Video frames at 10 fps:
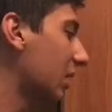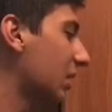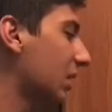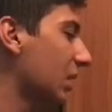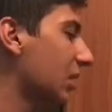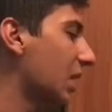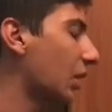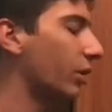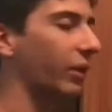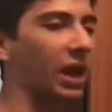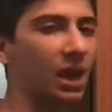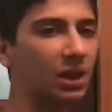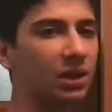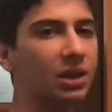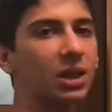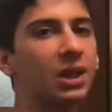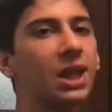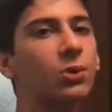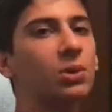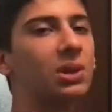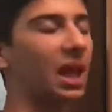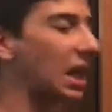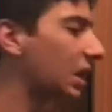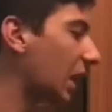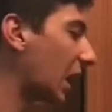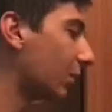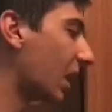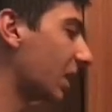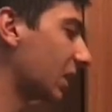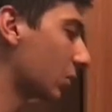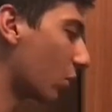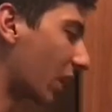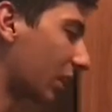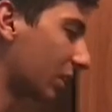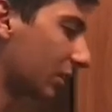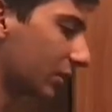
instead of n, it will take n minus 1.